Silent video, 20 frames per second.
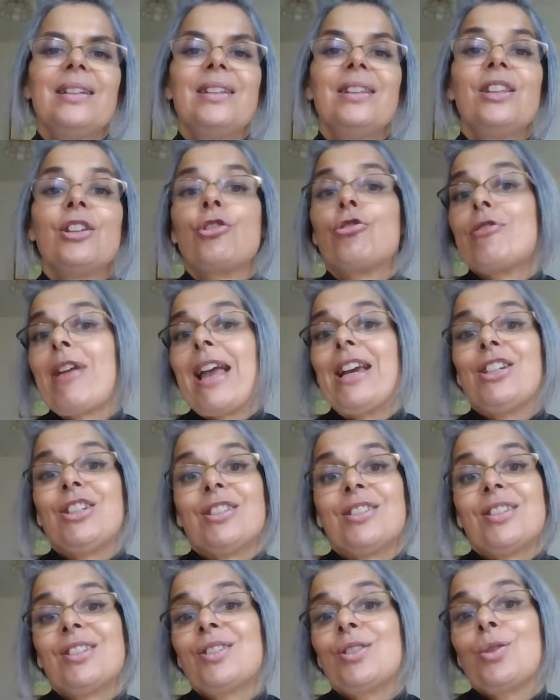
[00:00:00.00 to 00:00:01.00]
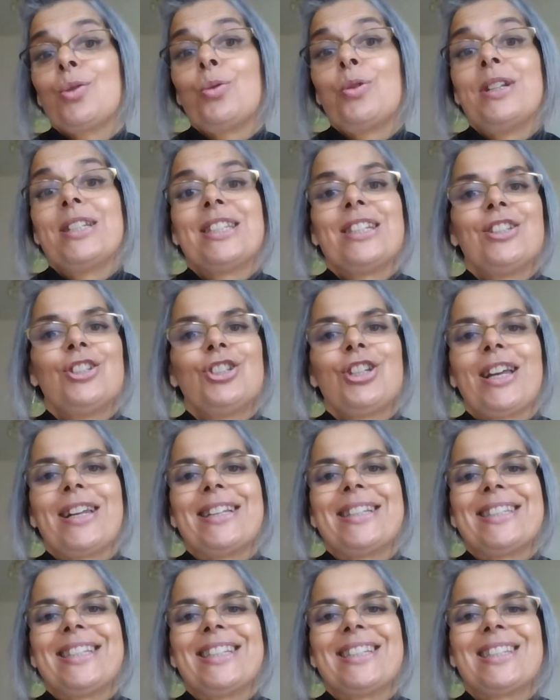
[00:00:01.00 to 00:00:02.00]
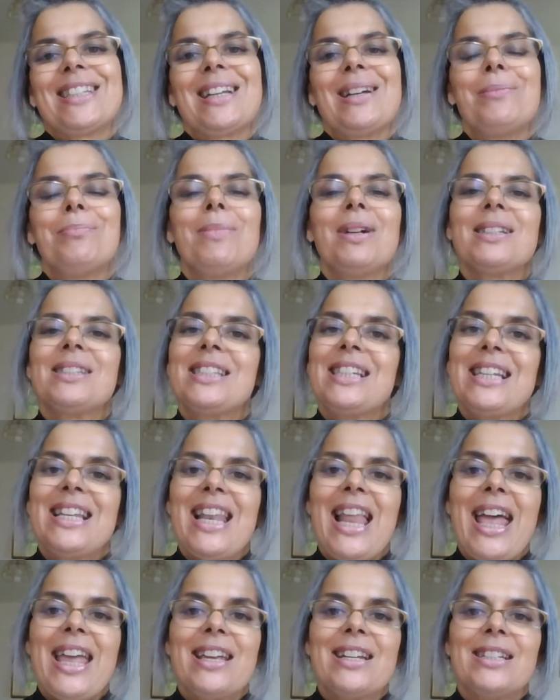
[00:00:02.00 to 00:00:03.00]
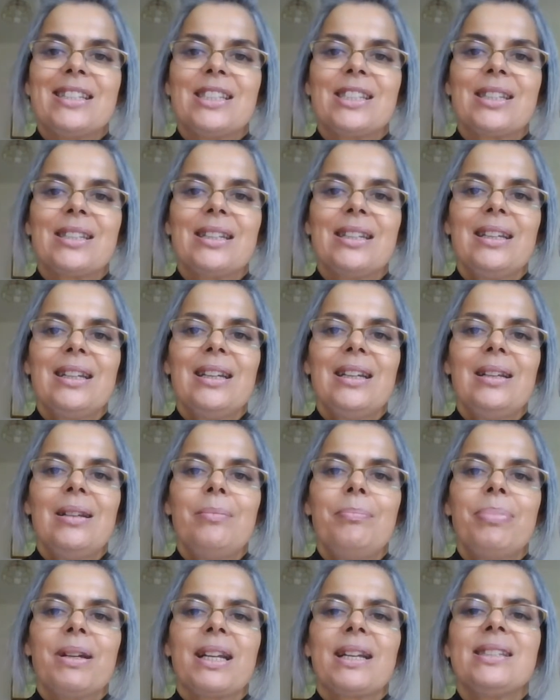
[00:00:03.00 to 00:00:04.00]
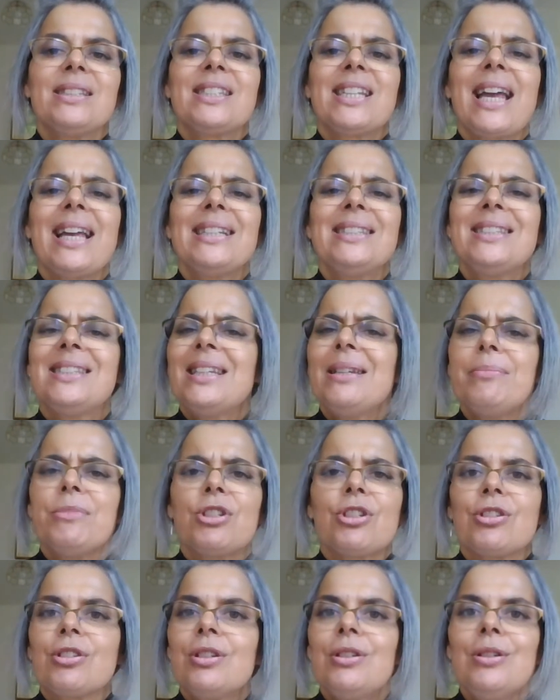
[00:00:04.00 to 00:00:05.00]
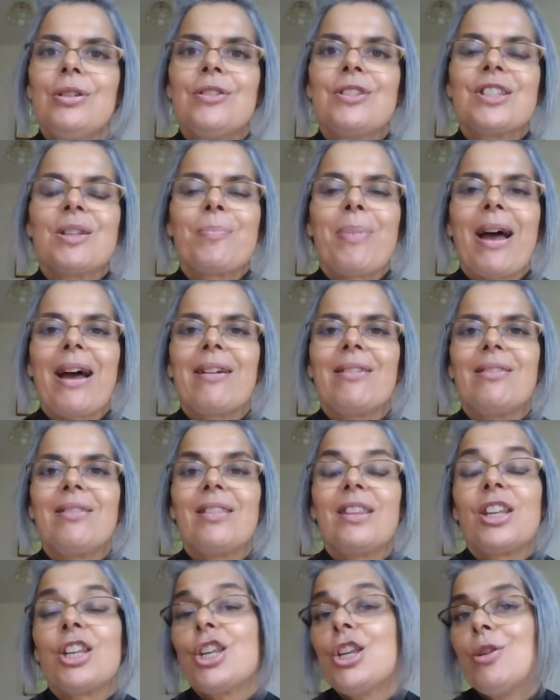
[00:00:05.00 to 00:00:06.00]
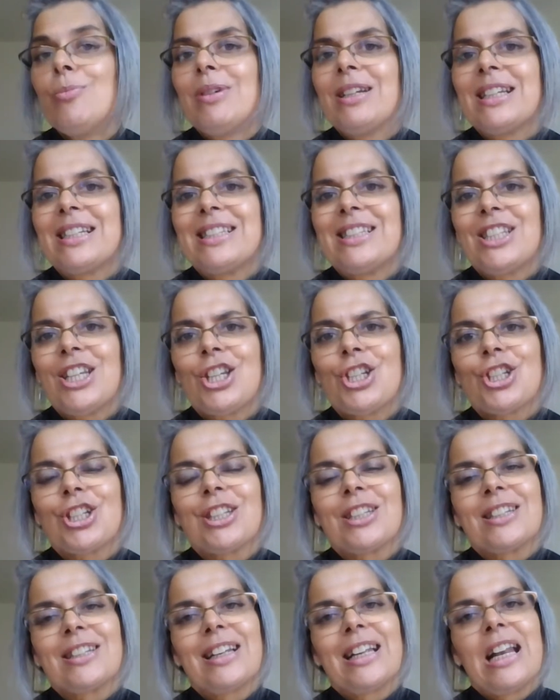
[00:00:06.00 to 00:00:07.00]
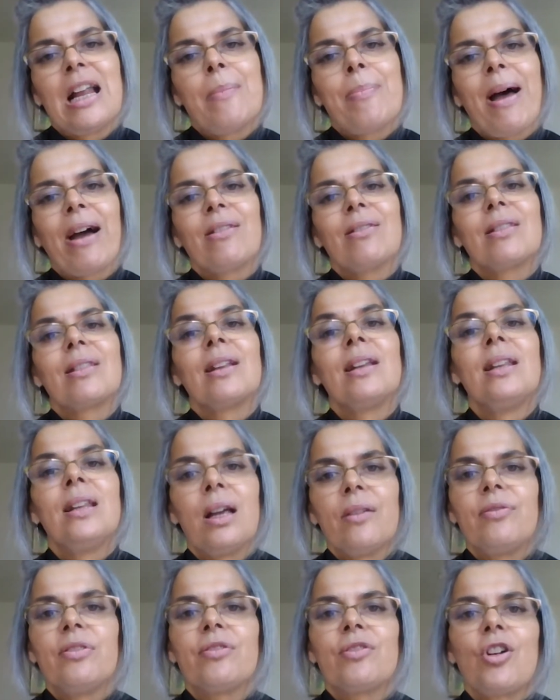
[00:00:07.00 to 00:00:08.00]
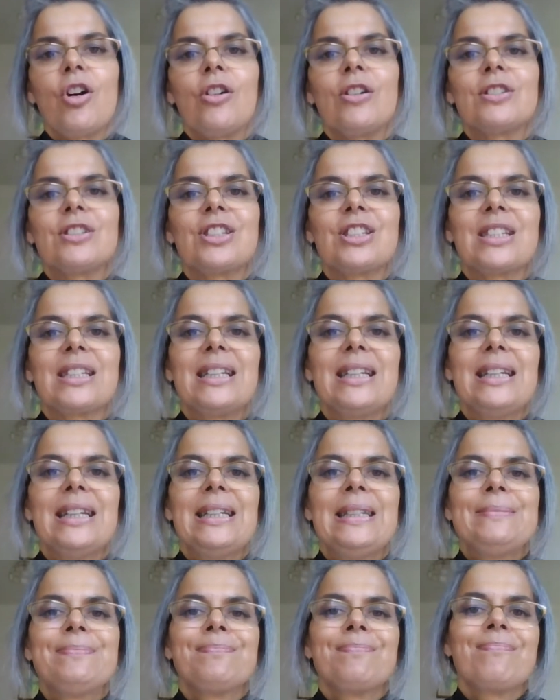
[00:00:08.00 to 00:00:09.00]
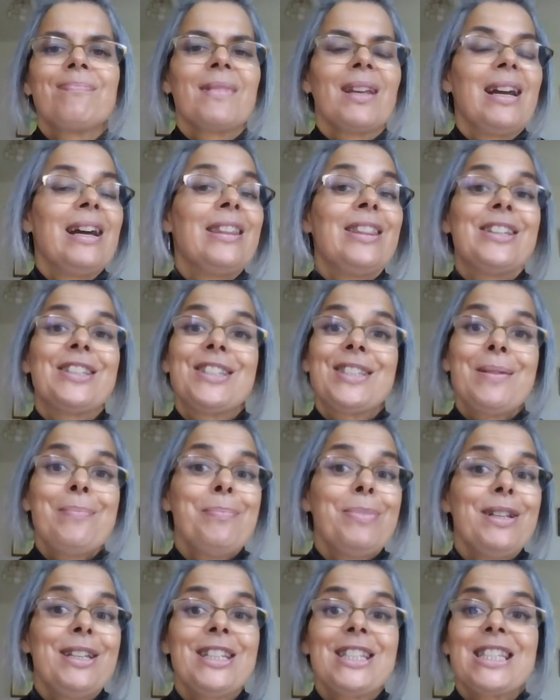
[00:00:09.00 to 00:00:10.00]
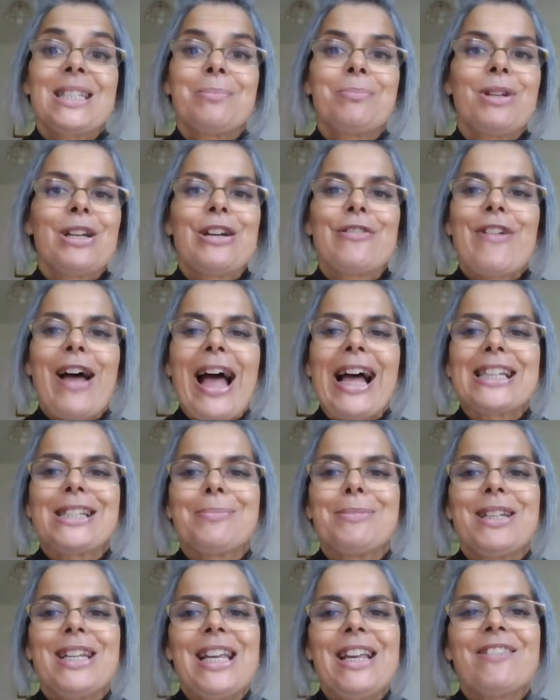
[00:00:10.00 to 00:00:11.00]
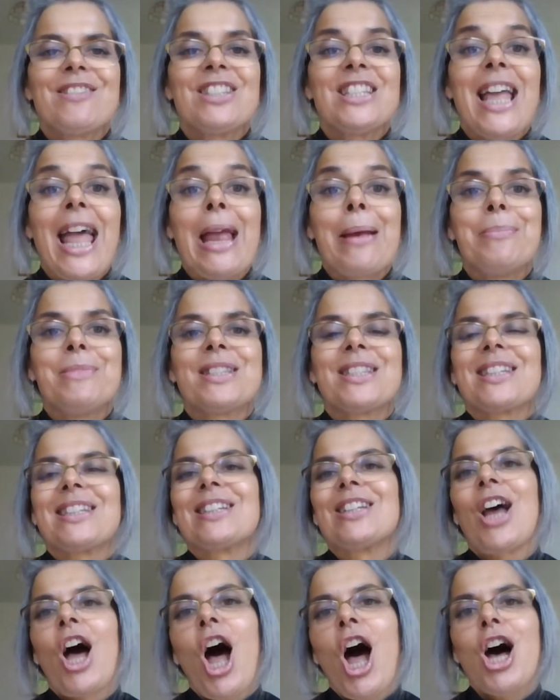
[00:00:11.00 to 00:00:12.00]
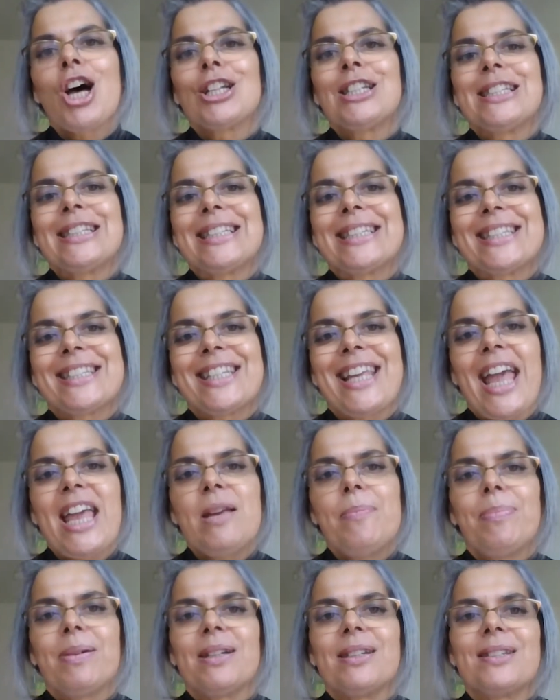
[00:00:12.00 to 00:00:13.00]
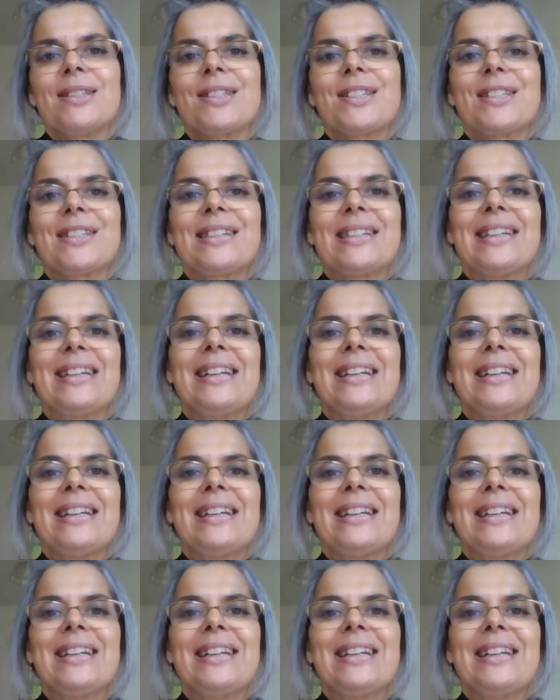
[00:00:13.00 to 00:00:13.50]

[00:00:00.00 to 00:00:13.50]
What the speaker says: The creation stories in Genesis are multi-layered, but contain deep truths about the human condition and about the love of God. And the symbolism of Adam and Eve's names can hardly escape us.